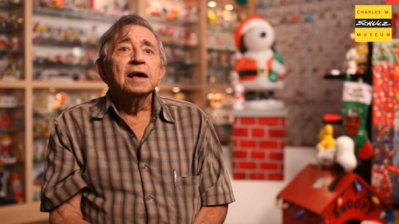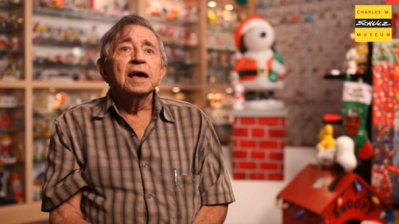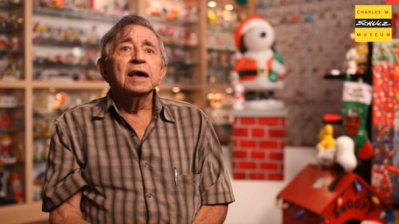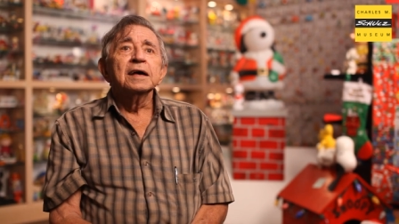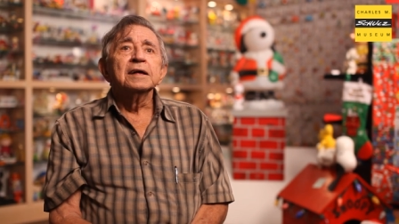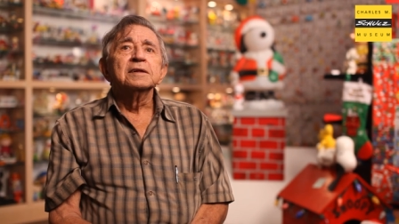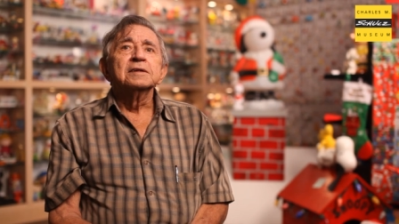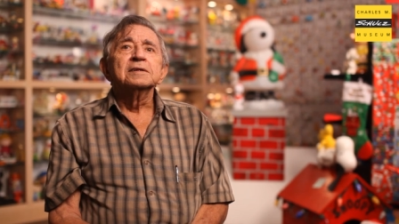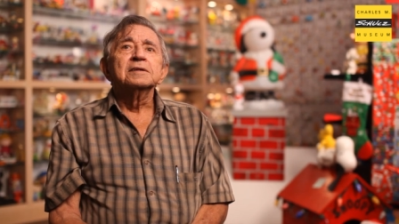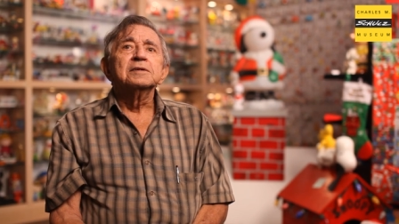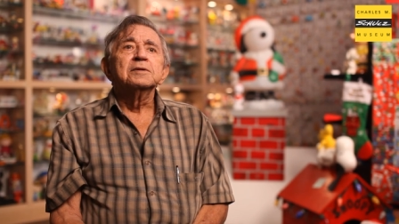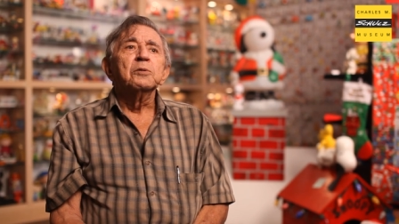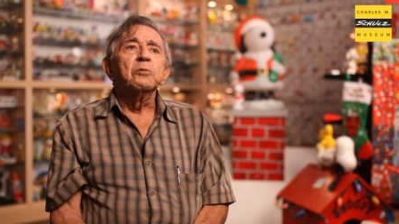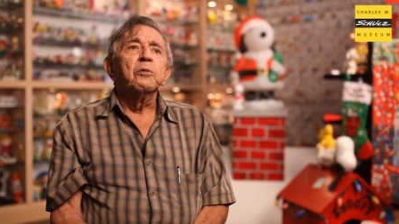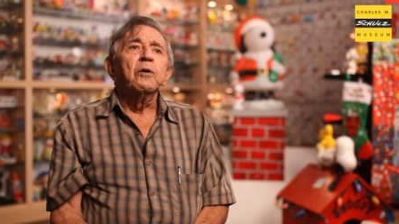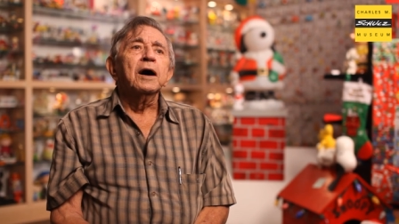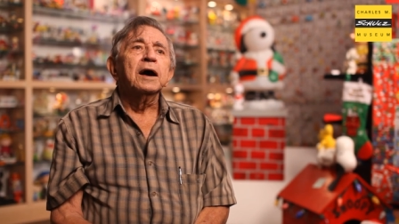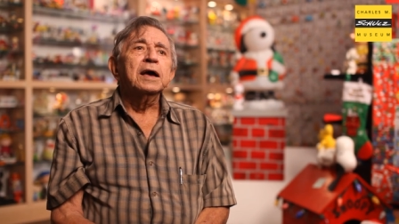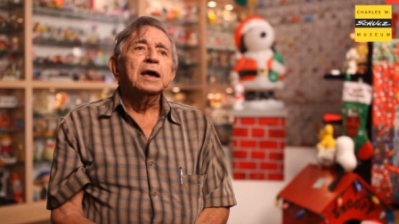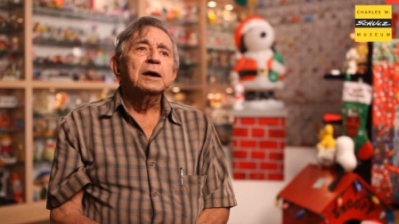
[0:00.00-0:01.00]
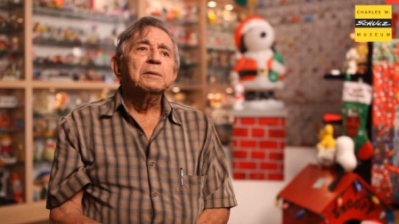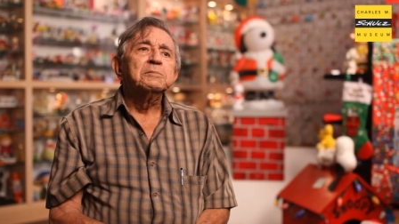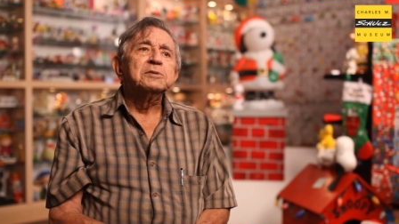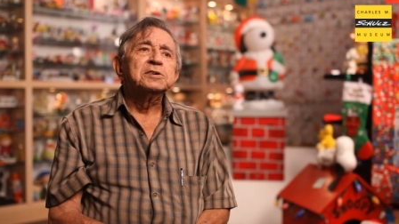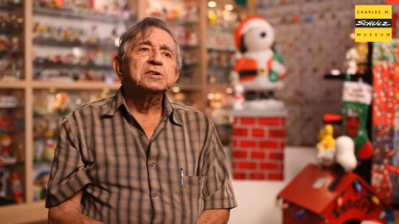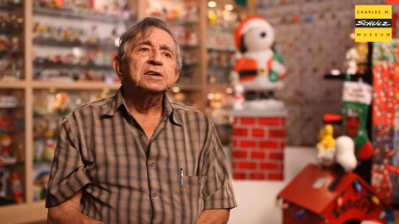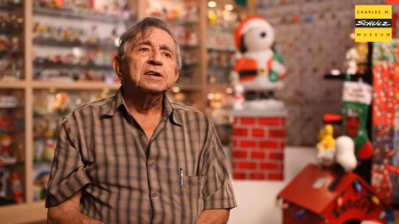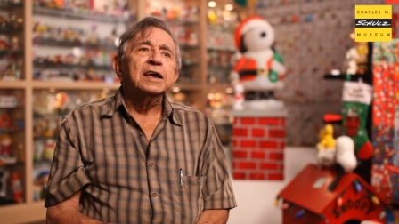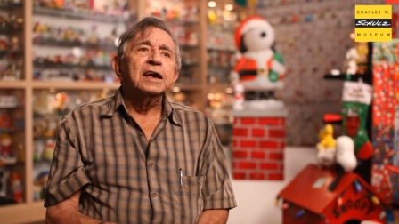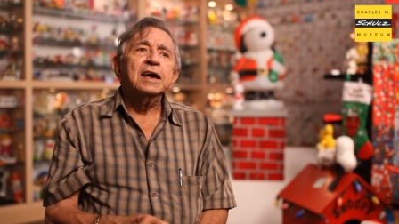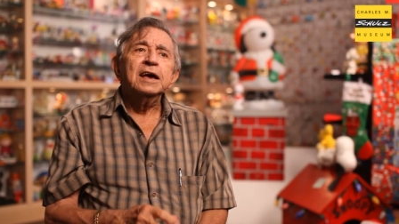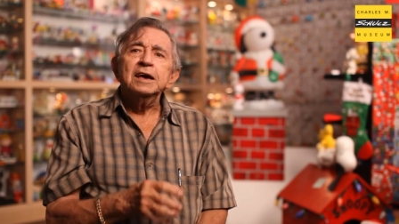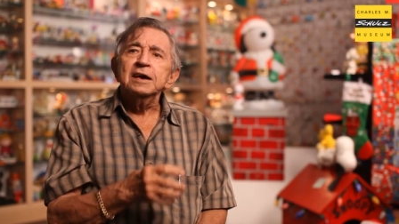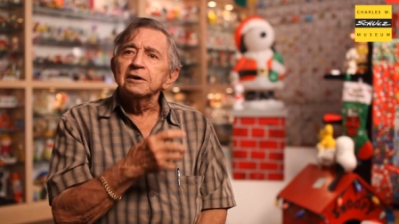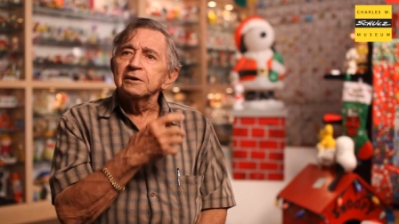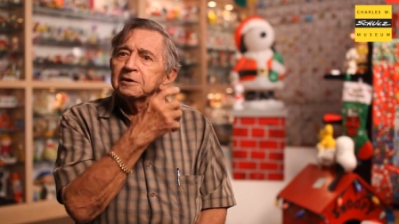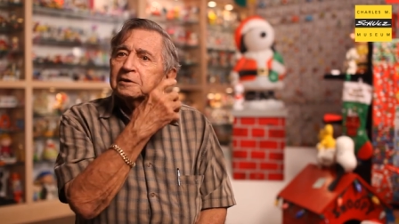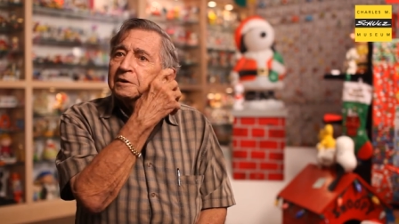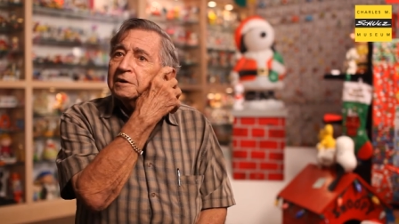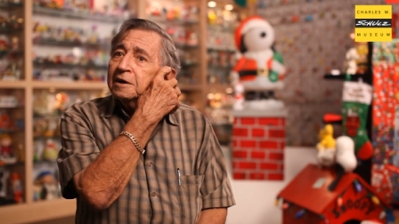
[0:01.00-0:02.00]
and the YMCA
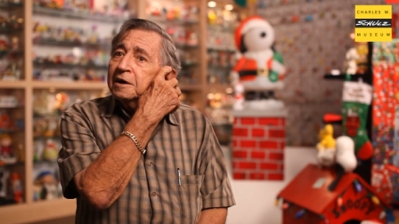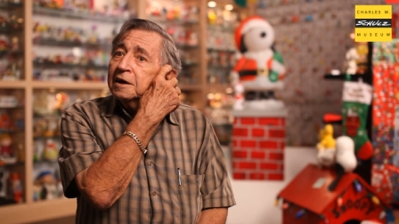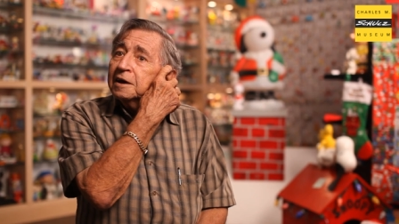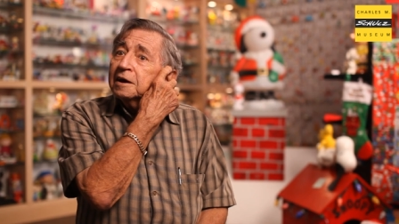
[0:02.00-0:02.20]
here,